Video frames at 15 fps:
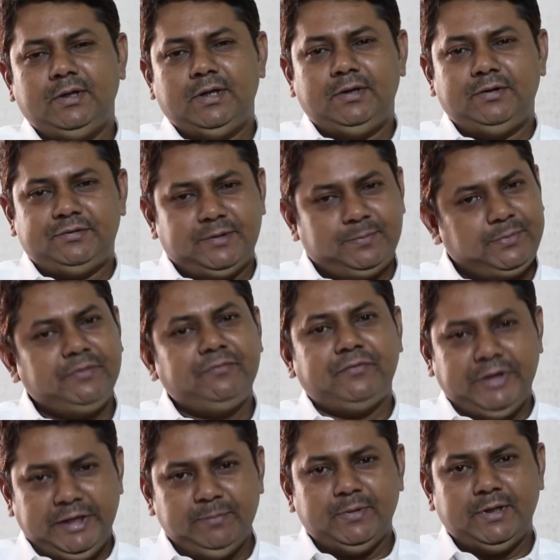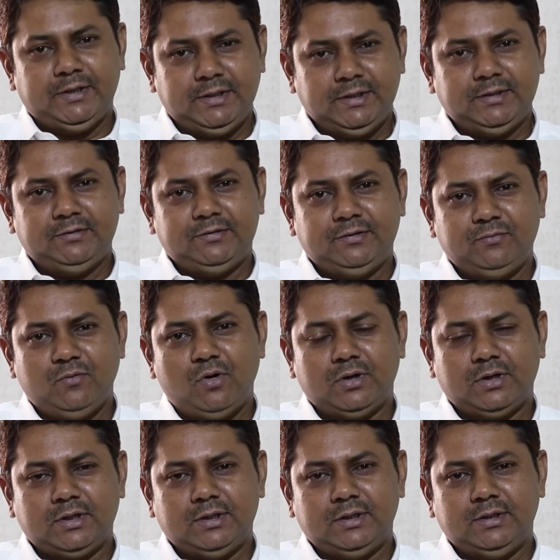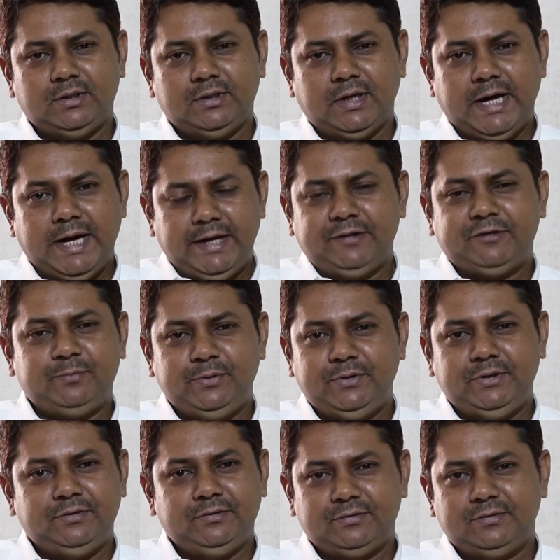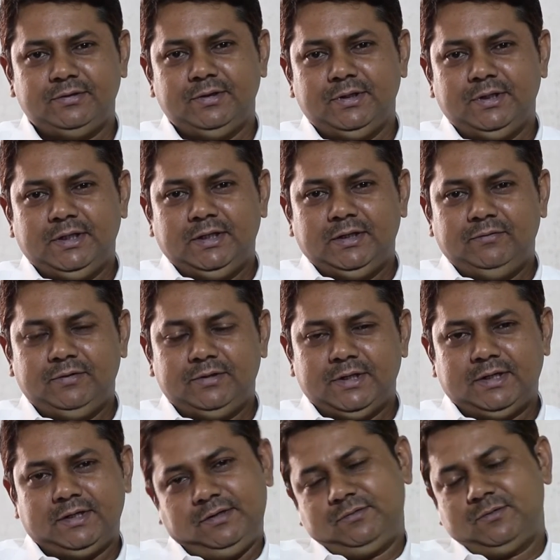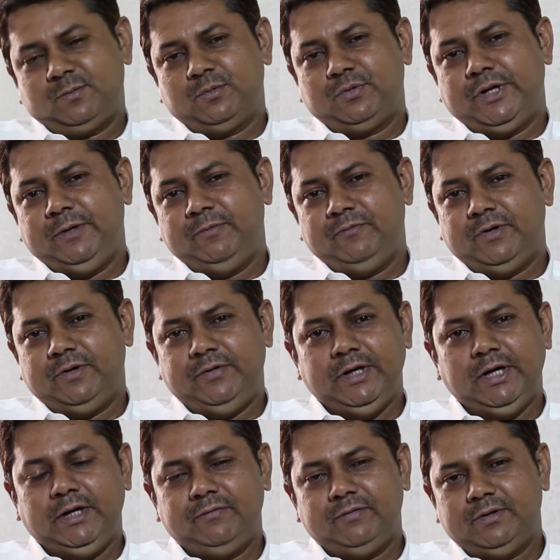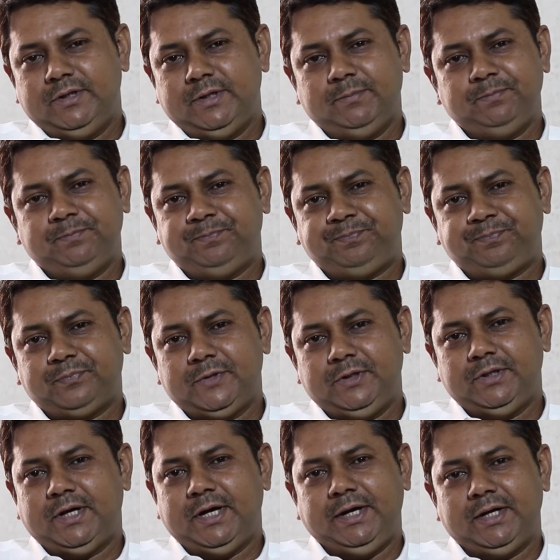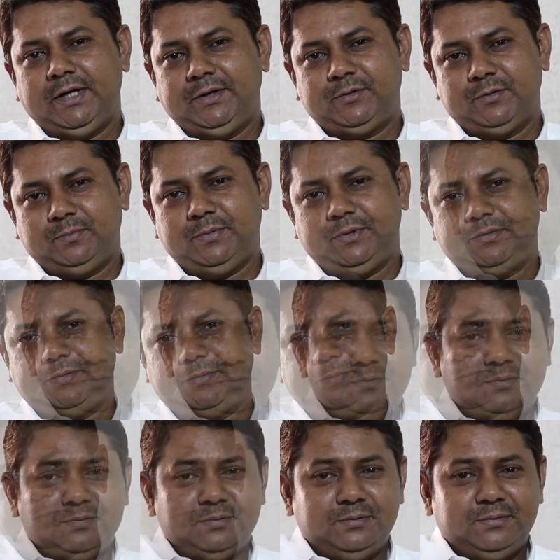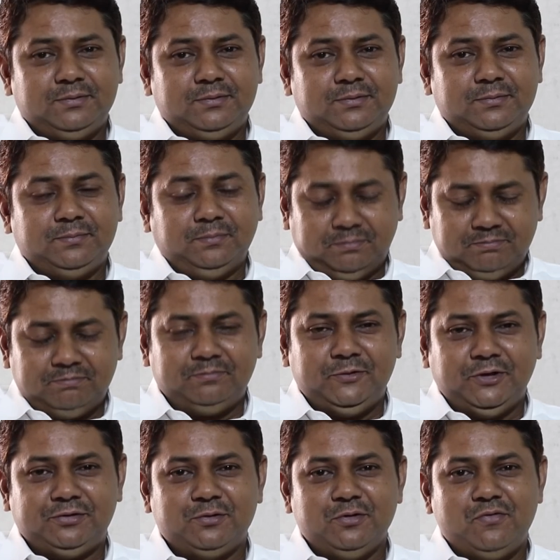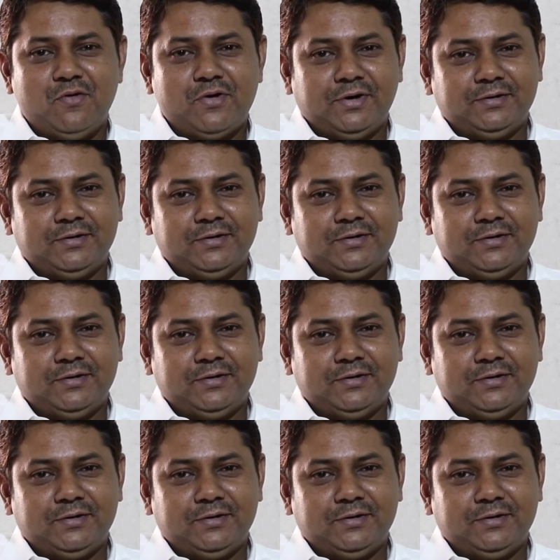and receptive team. I think this is what I had experience with Atlas Copco team while dealing with them in the rental equipment. So just go for